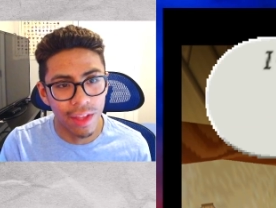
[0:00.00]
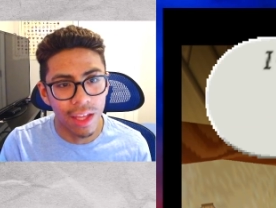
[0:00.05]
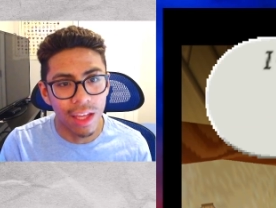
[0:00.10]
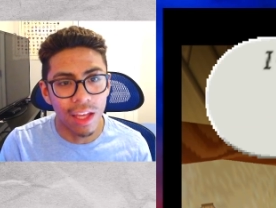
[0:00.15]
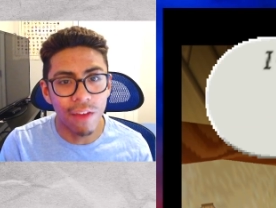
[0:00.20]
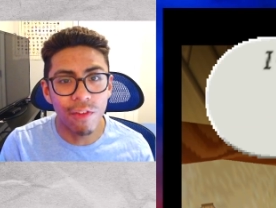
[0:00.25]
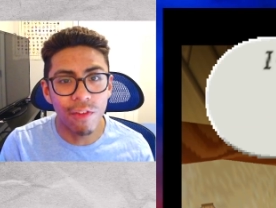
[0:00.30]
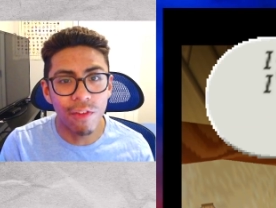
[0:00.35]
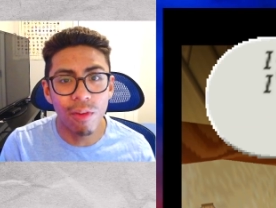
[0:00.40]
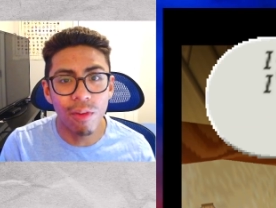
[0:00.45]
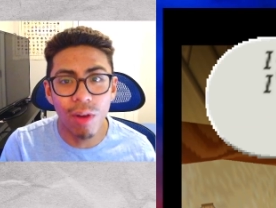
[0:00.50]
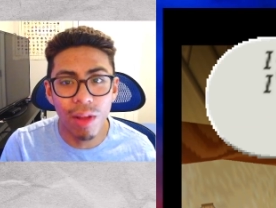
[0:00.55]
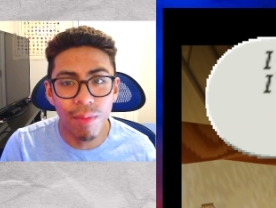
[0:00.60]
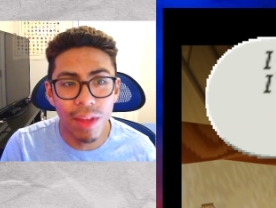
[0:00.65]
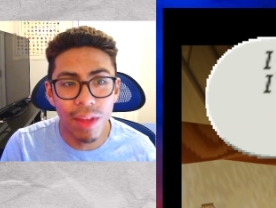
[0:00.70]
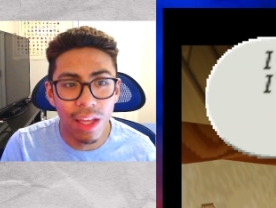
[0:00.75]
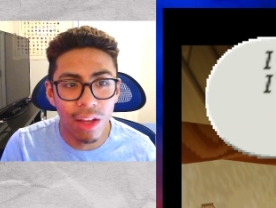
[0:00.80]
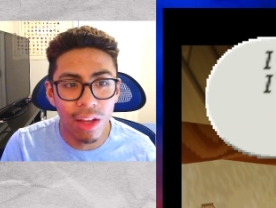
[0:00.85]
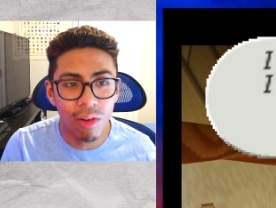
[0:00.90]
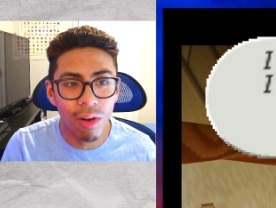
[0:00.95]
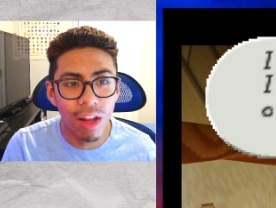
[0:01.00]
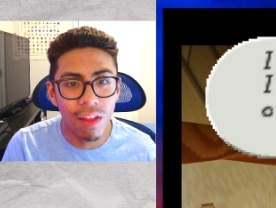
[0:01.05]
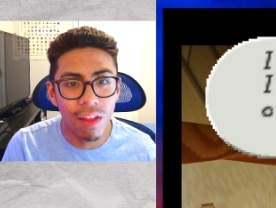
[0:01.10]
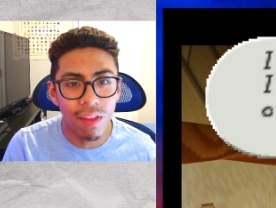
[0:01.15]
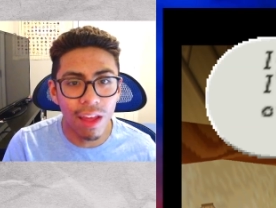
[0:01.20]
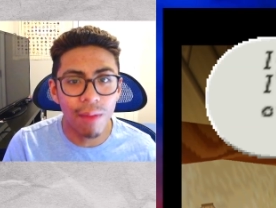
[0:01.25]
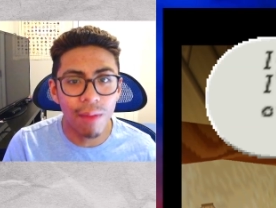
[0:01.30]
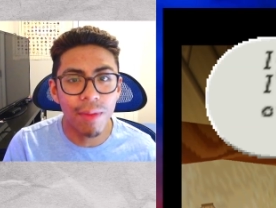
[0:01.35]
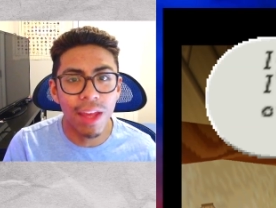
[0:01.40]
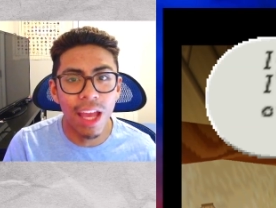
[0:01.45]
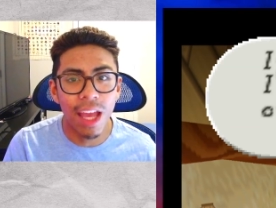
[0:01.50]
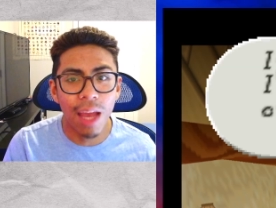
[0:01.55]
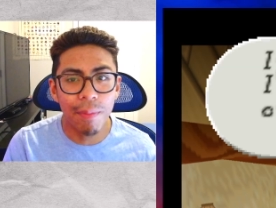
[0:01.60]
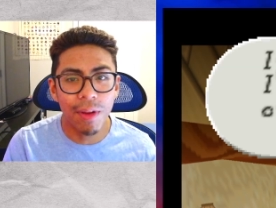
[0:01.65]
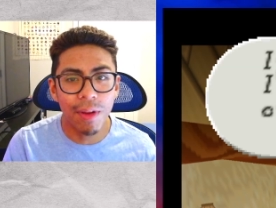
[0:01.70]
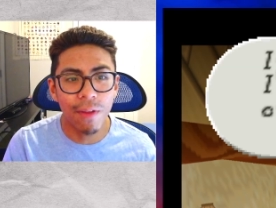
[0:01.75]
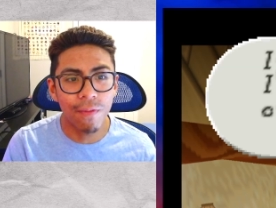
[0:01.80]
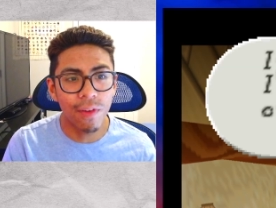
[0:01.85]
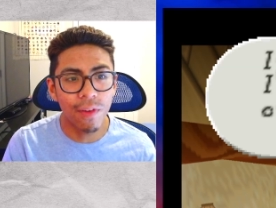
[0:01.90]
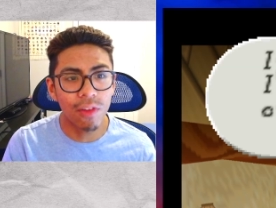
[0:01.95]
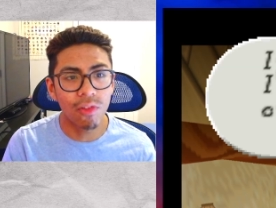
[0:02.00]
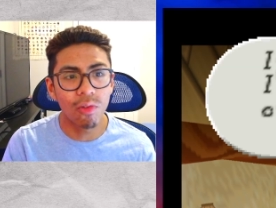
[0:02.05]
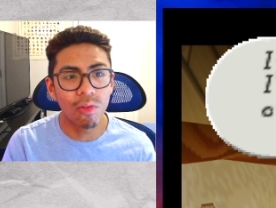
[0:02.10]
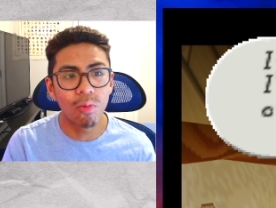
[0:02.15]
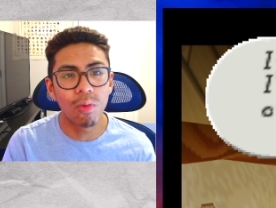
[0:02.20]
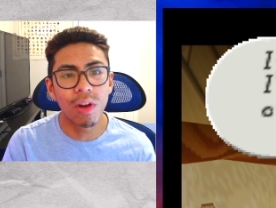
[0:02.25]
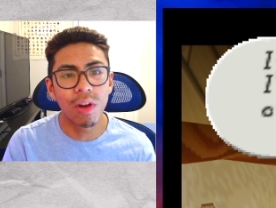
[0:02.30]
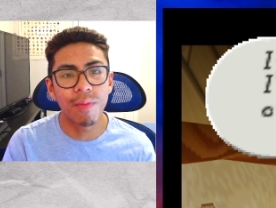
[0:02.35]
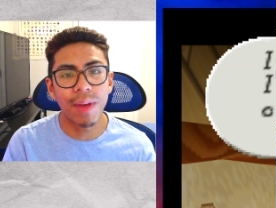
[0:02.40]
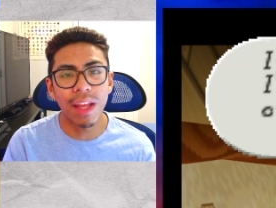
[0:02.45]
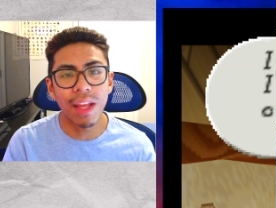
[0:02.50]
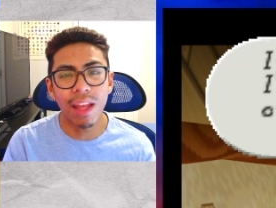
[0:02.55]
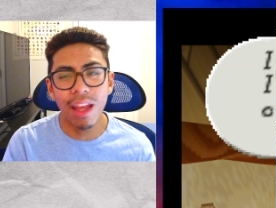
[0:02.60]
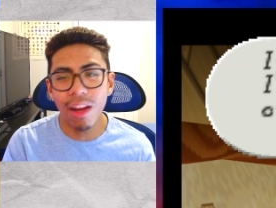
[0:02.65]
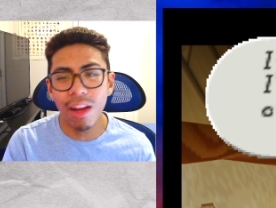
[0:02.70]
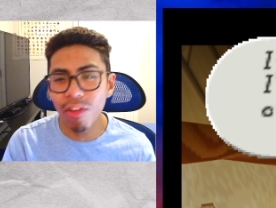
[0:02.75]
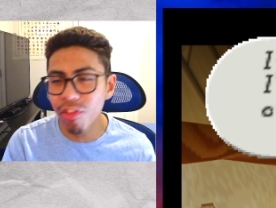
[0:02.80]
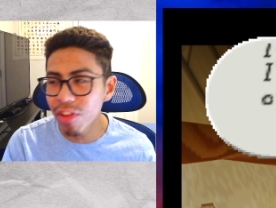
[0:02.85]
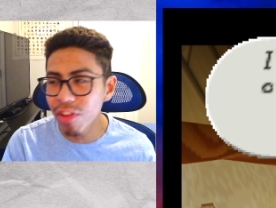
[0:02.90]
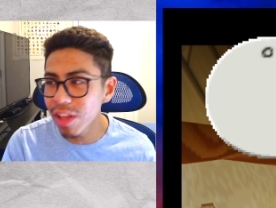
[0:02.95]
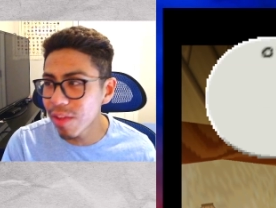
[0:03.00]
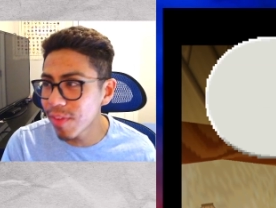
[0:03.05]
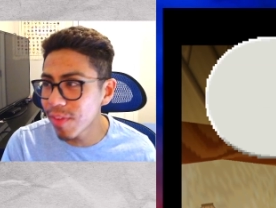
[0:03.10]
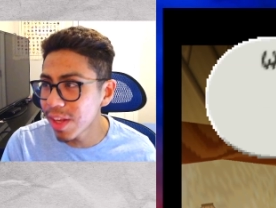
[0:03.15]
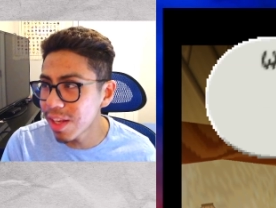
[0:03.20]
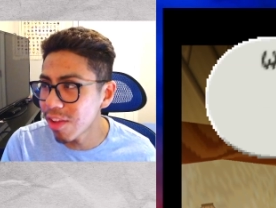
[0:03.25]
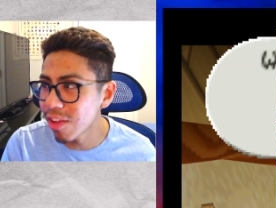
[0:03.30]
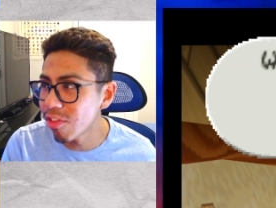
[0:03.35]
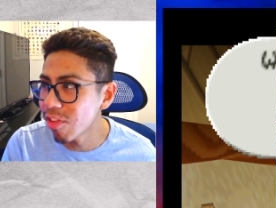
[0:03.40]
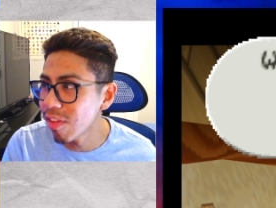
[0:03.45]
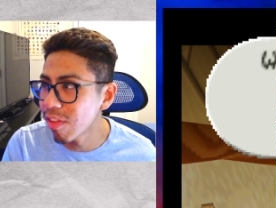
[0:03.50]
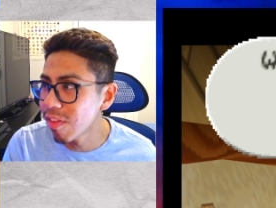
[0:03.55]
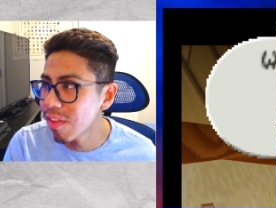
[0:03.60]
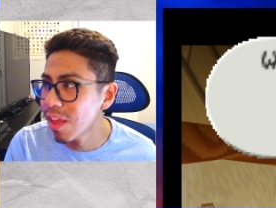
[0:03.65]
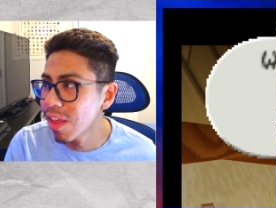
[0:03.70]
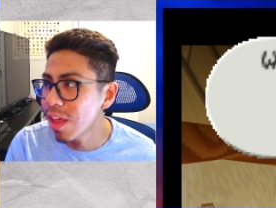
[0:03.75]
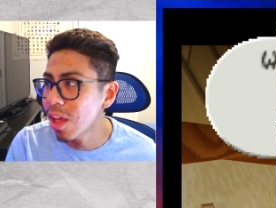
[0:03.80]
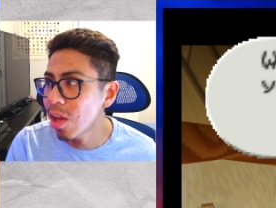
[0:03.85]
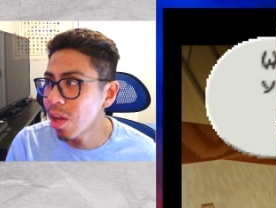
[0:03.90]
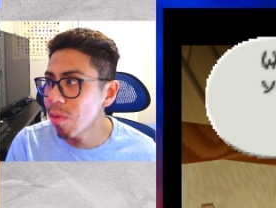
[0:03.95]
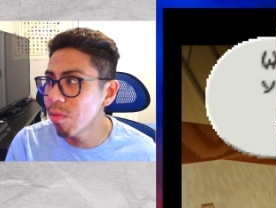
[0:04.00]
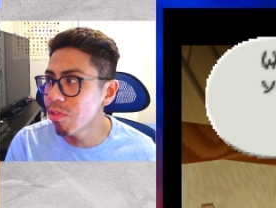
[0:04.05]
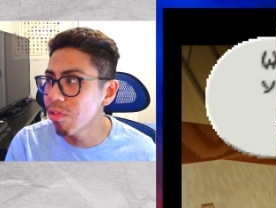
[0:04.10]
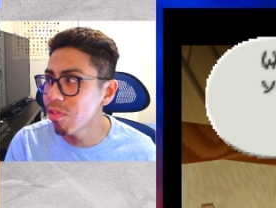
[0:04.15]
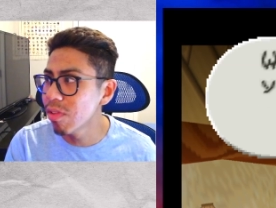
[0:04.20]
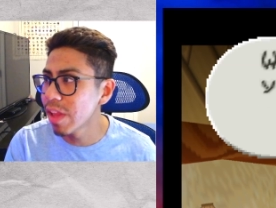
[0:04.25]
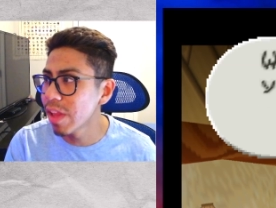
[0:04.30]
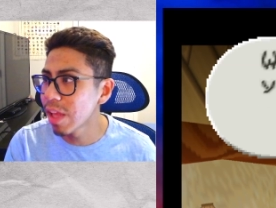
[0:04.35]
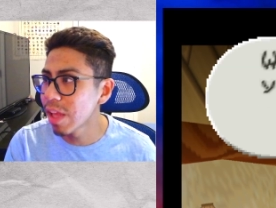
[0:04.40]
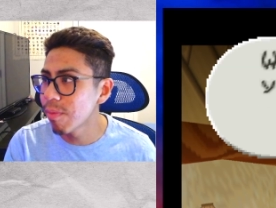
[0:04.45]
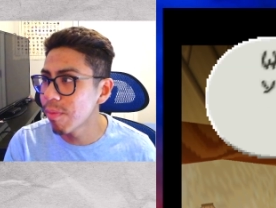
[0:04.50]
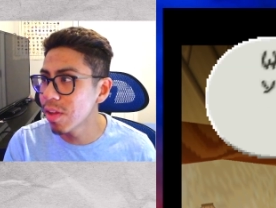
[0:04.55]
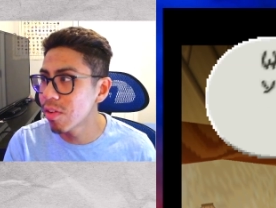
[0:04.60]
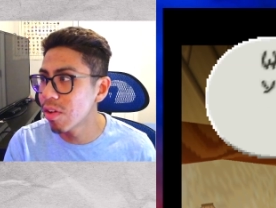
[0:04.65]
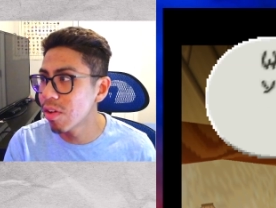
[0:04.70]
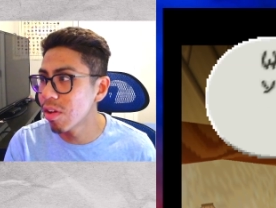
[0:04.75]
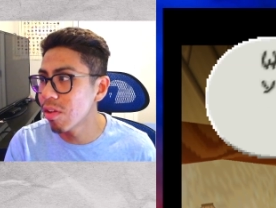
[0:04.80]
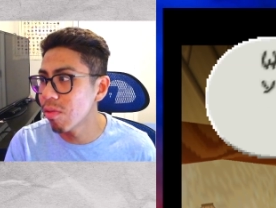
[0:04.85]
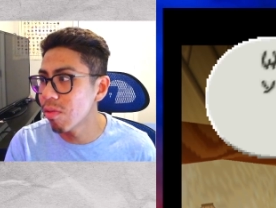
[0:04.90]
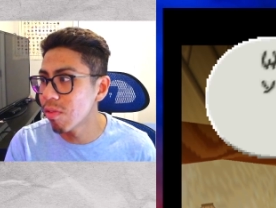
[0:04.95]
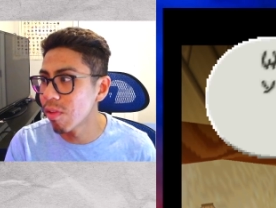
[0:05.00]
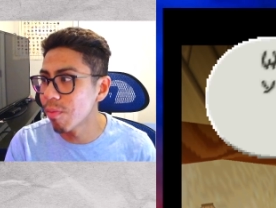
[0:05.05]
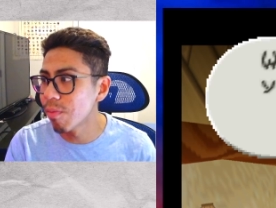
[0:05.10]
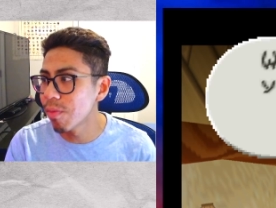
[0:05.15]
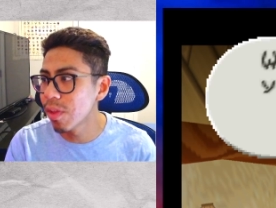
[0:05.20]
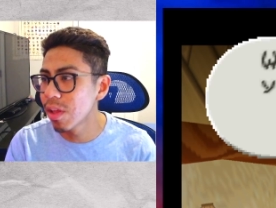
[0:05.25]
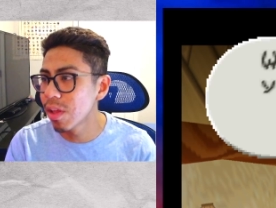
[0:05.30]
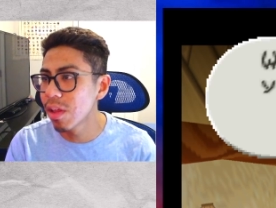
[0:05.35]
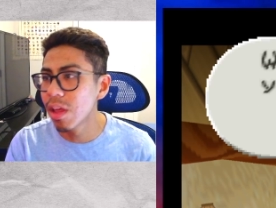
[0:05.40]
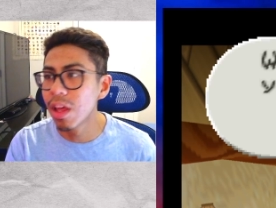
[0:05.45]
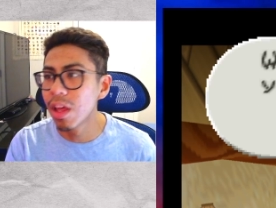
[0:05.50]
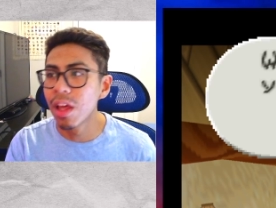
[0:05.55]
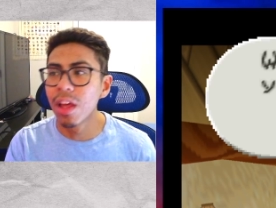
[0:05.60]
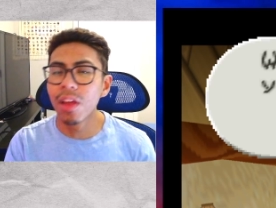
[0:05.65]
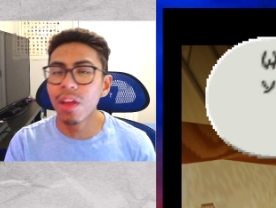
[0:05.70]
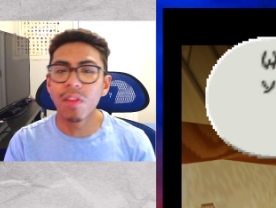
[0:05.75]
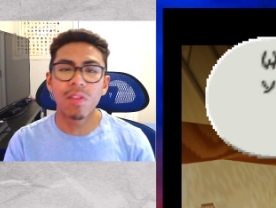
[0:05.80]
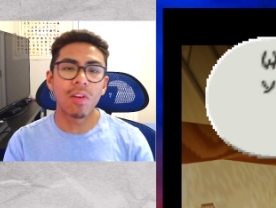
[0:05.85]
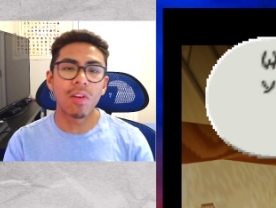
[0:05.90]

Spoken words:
If you bring me ingredients, I'd be happy to fix you one of my energy-giving dishes. Would you like me to cook you something? So